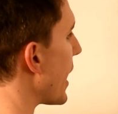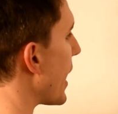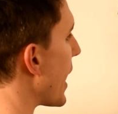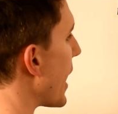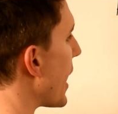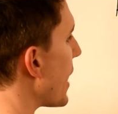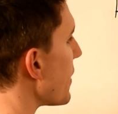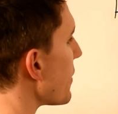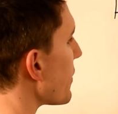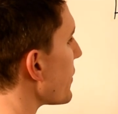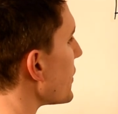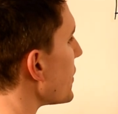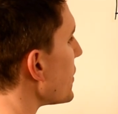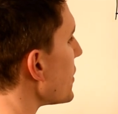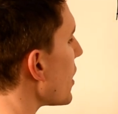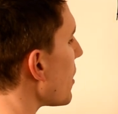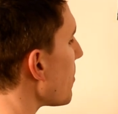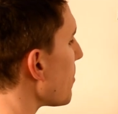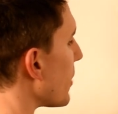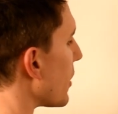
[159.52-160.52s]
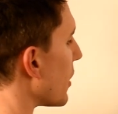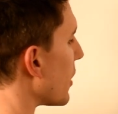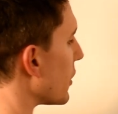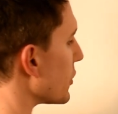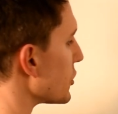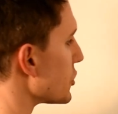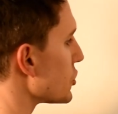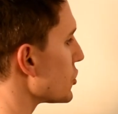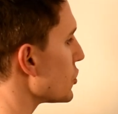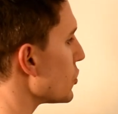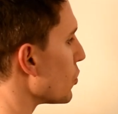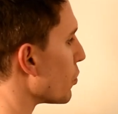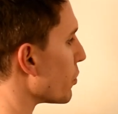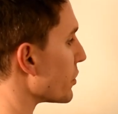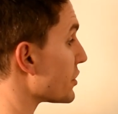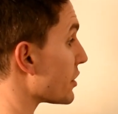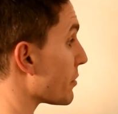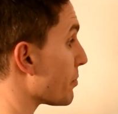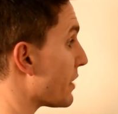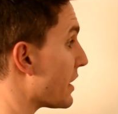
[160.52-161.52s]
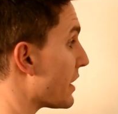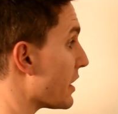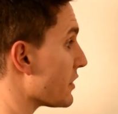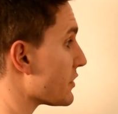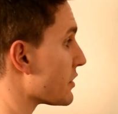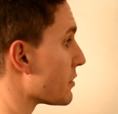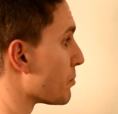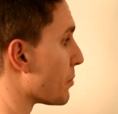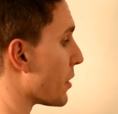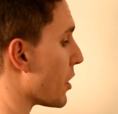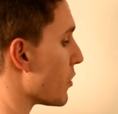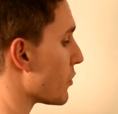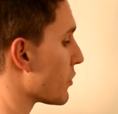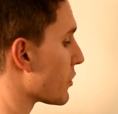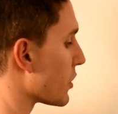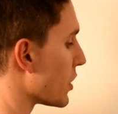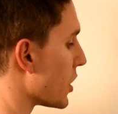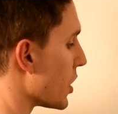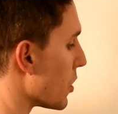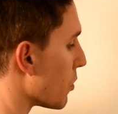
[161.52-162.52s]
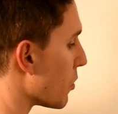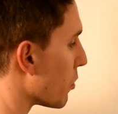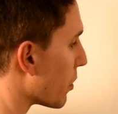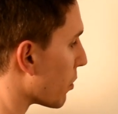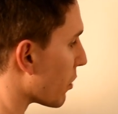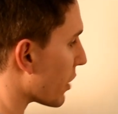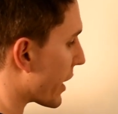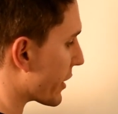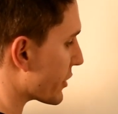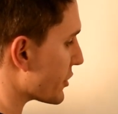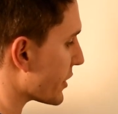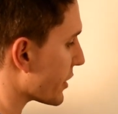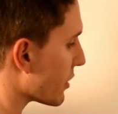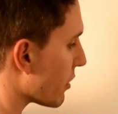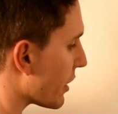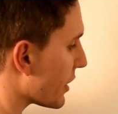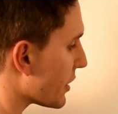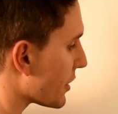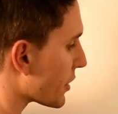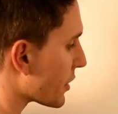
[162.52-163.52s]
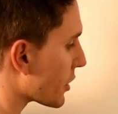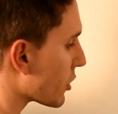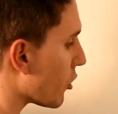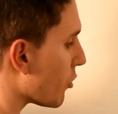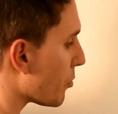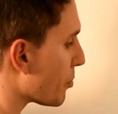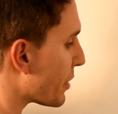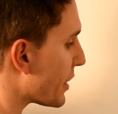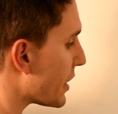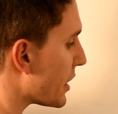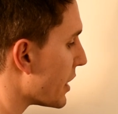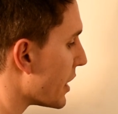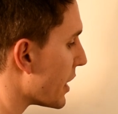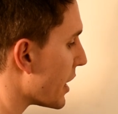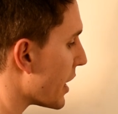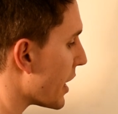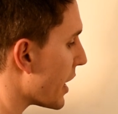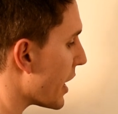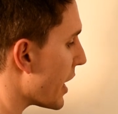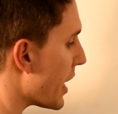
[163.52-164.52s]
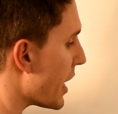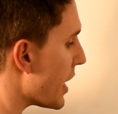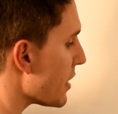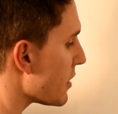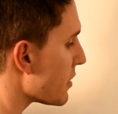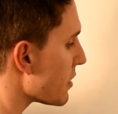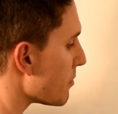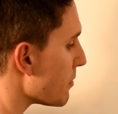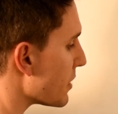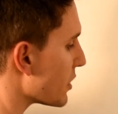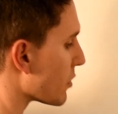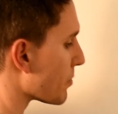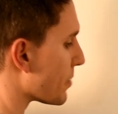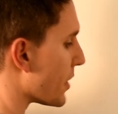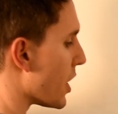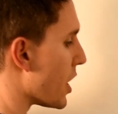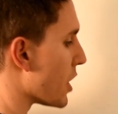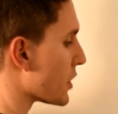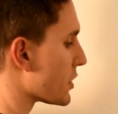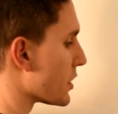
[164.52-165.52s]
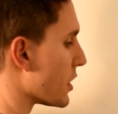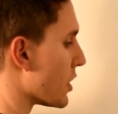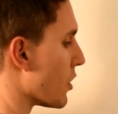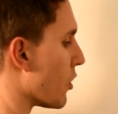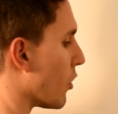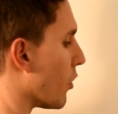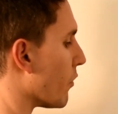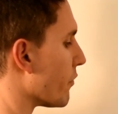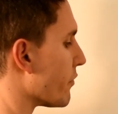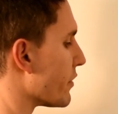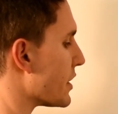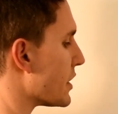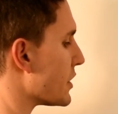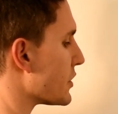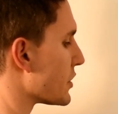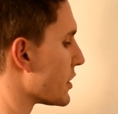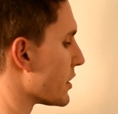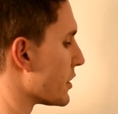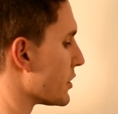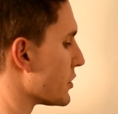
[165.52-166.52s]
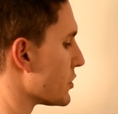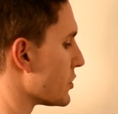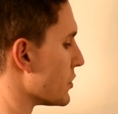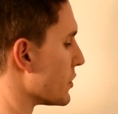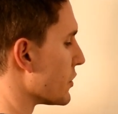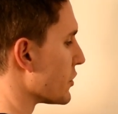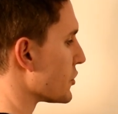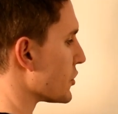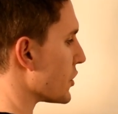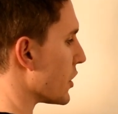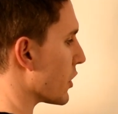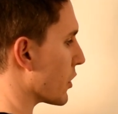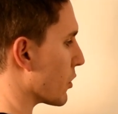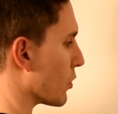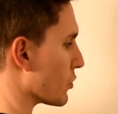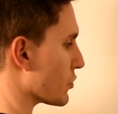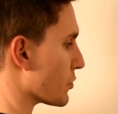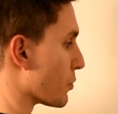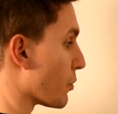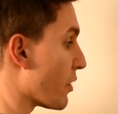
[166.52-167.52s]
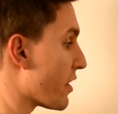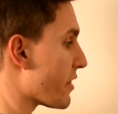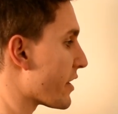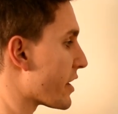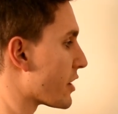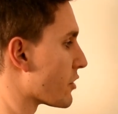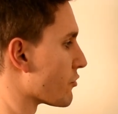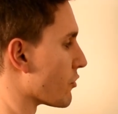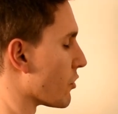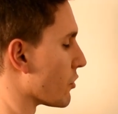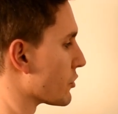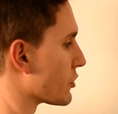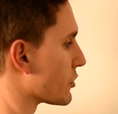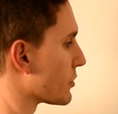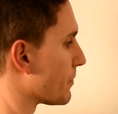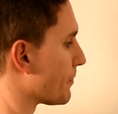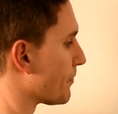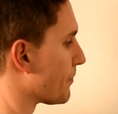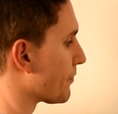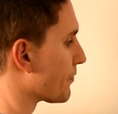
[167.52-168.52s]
and the number 2 which appears in both we will actually go ahead and copy in the middle part of these circles where they cross.